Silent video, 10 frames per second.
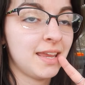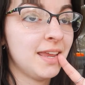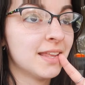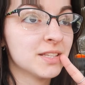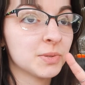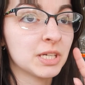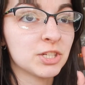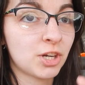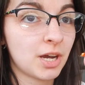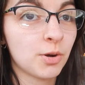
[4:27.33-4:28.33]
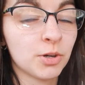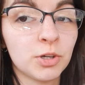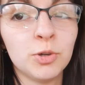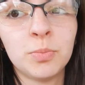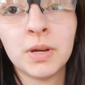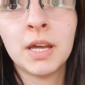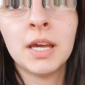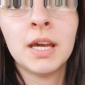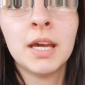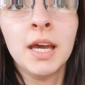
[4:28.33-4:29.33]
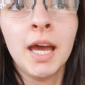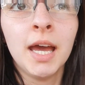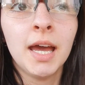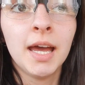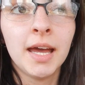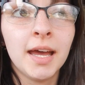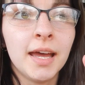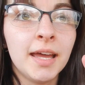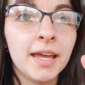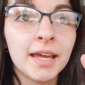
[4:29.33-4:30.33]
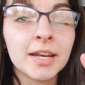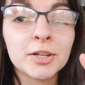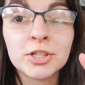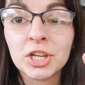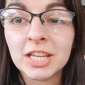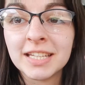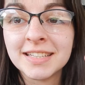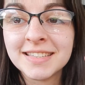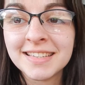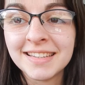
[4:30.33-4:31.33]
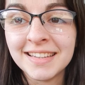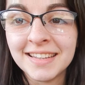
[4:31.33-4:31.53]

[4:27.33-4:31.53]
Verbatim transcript: and so we're gonna check out her coop and her chickens and